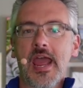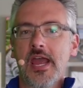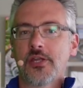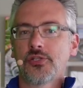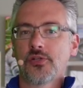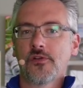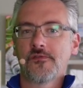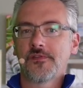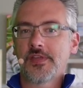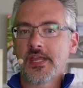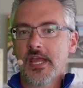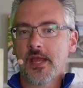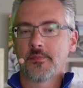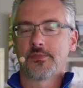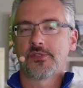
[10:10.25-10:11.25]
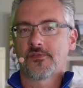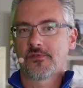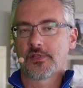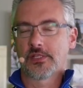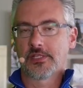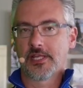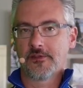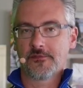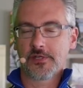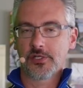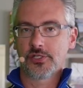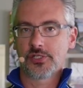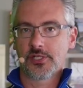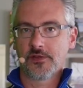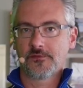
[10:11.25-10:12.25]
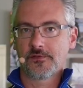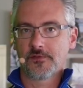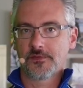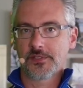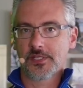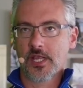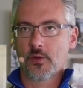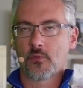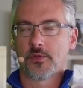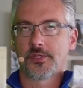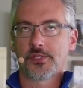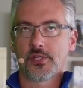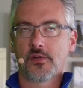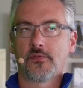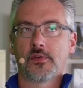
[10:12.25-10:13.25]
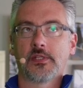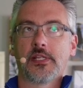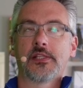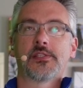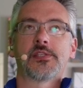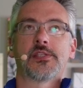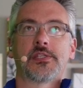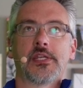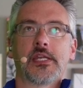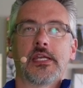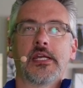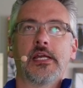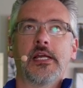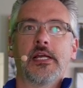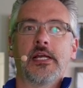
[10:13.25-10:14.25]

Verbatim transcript: Azure VMs for the lift and shift of SQL Server? Let's see.